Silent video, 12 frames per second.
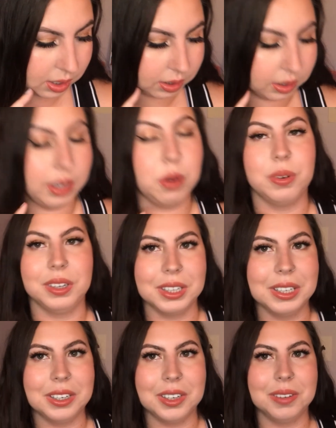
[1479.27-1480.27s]
Liquid
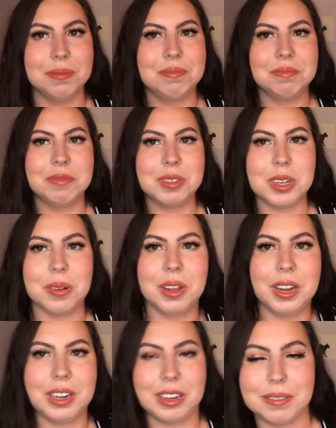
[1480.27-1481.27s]
glitter. So
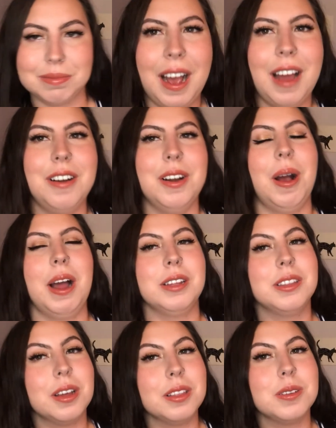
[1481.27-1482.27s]
like, I don't know. I
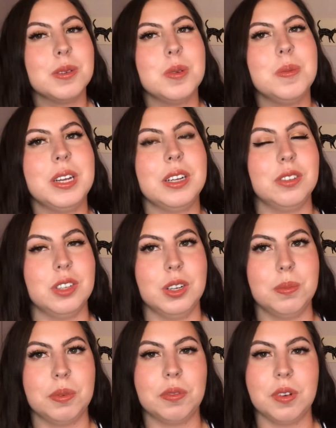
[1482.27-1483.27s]
thought this would be a
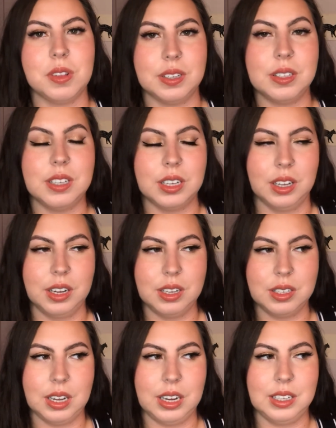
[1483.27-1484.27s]
dupe for the
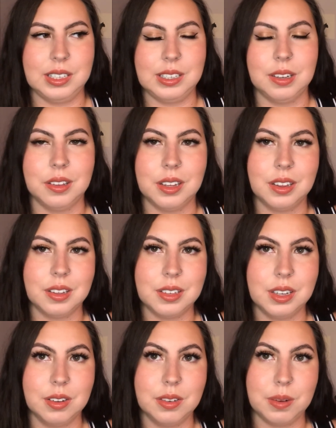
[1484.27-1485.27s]
Stilas. I still think the
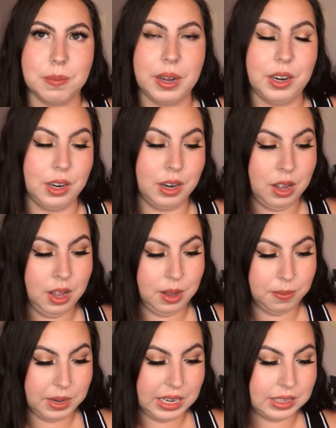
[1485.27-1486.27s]
Stilas are better.
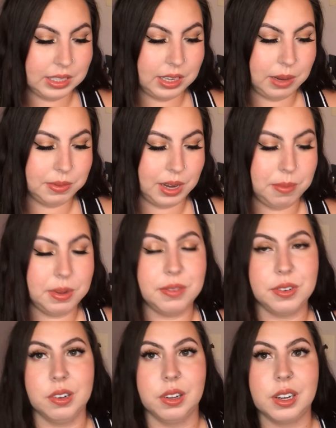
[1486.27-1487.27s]
But at the same time,
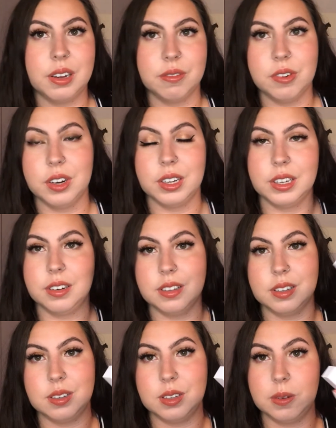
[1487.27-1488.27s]
if you're looking for glitter,
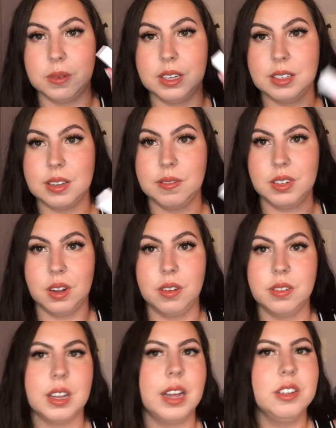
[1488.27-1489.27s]
this is only
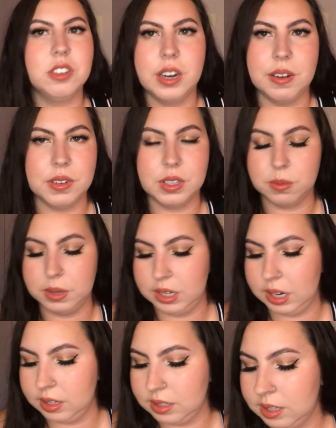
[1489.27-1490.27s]
$7. And the shade of it's really
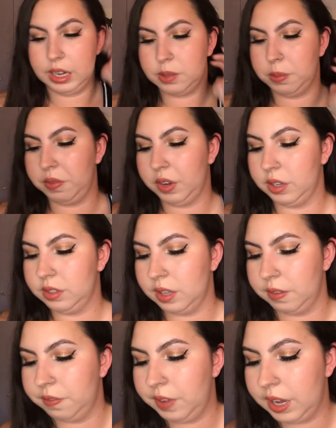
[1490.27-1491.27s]
nice. Next, moving on to
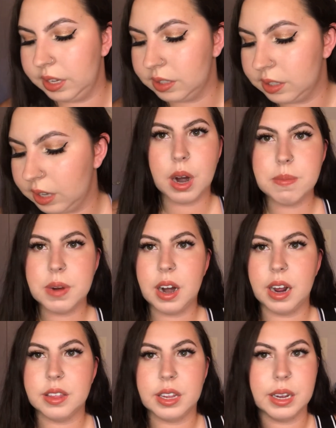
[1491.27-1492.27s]
the face primer.
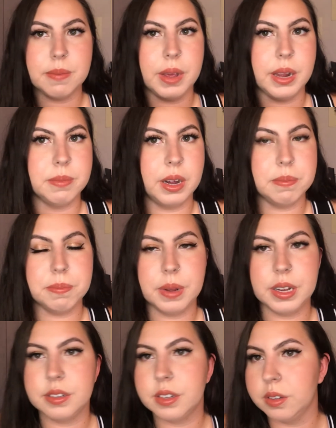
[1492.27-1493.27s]
I think it made my
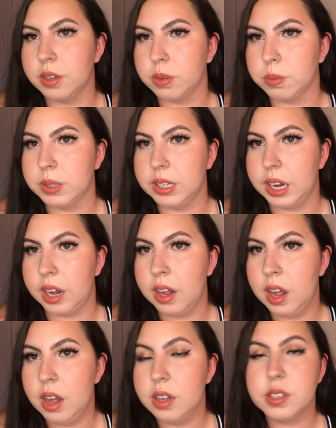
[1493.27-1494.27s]
base look really
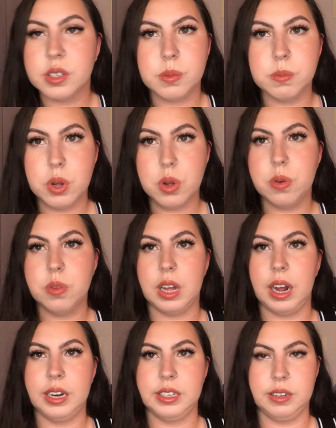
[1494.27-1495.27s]
smooth.
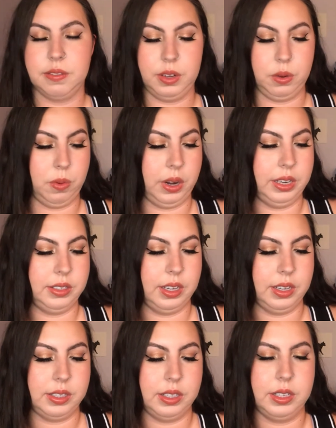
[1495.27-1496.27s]
I definitely want to
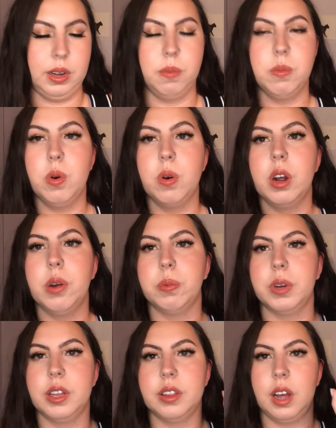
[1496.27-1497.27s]
test this out more
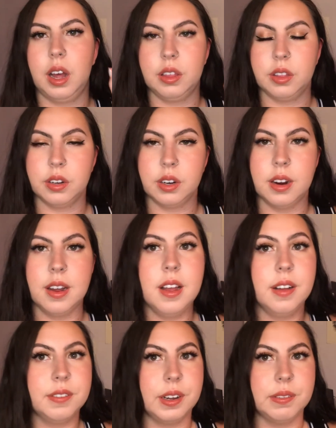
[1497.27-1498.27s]
with other
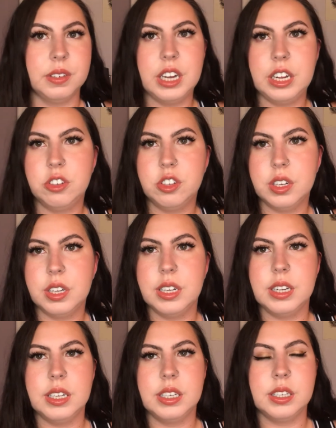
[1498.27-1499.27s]

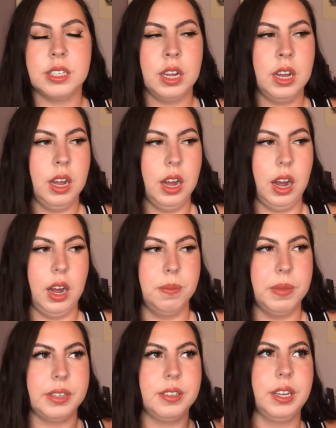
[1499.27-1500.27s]
foundations.
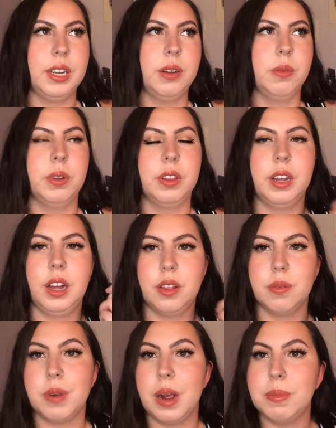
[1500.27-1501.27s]
Mixing it with like
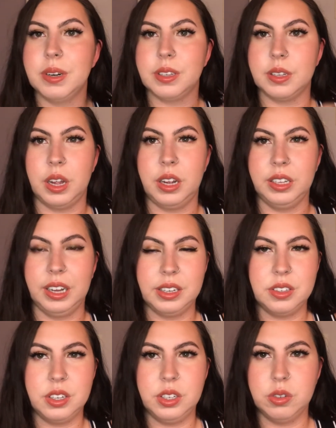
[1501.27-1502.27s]
other primers, because I
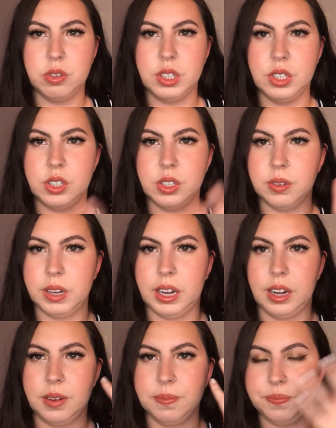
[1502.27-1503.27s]
like to usually do
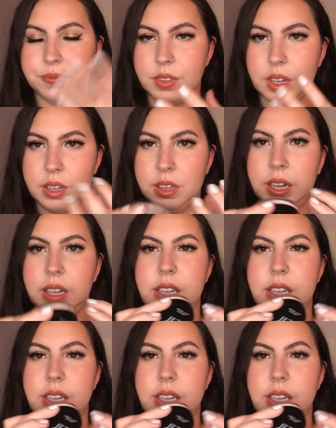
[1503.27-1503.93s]
like